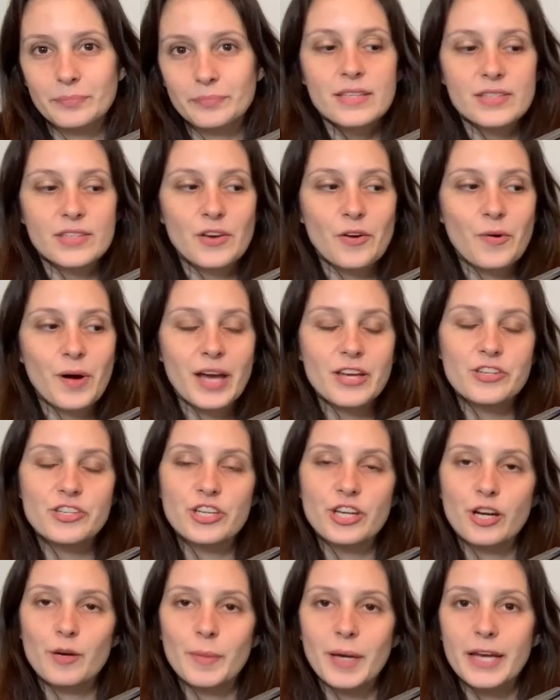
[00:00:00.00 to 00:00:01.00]
So I
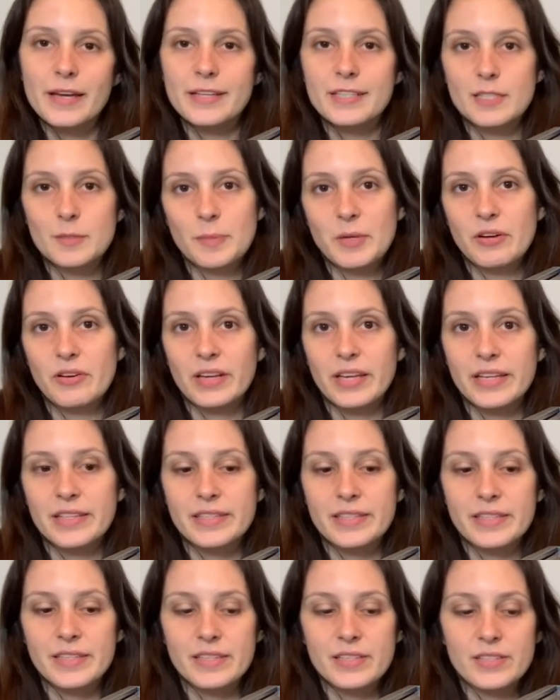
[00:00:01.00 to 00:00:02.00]
share my
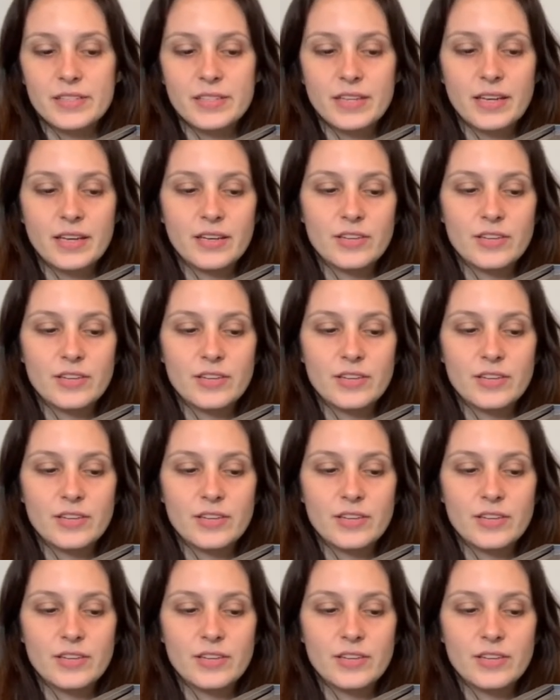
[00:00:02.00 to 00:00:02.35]
experiences